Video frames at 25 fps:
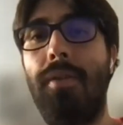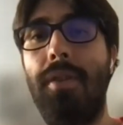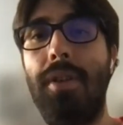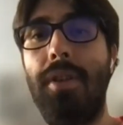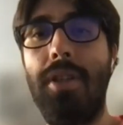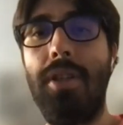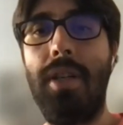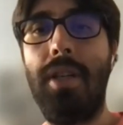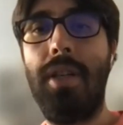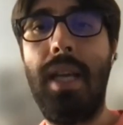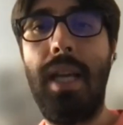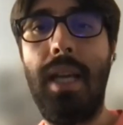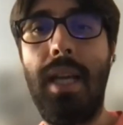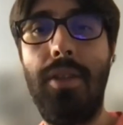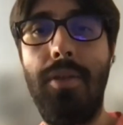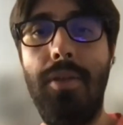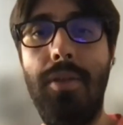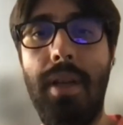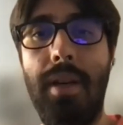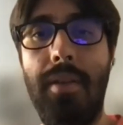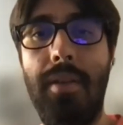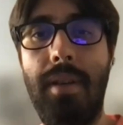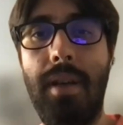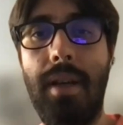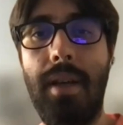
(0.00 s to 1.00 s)
Unfortunately, I
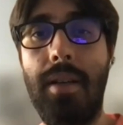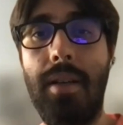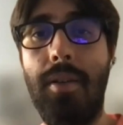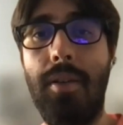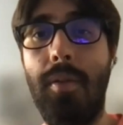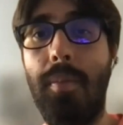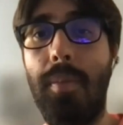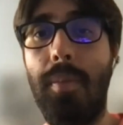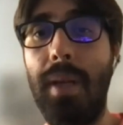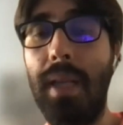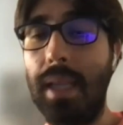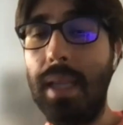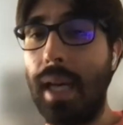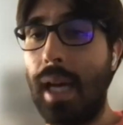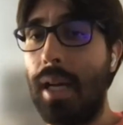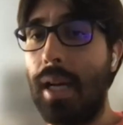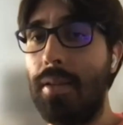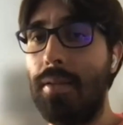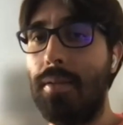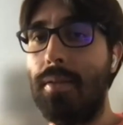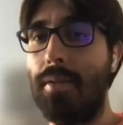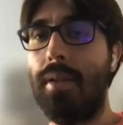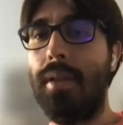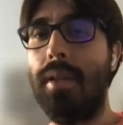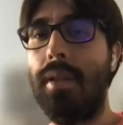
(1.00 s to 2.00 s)
don't have a complete
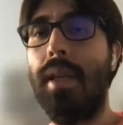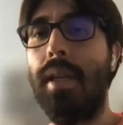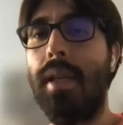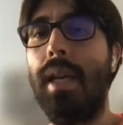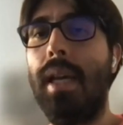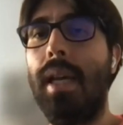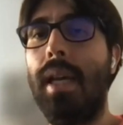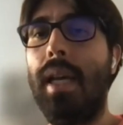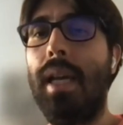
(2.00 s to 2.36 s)
answer.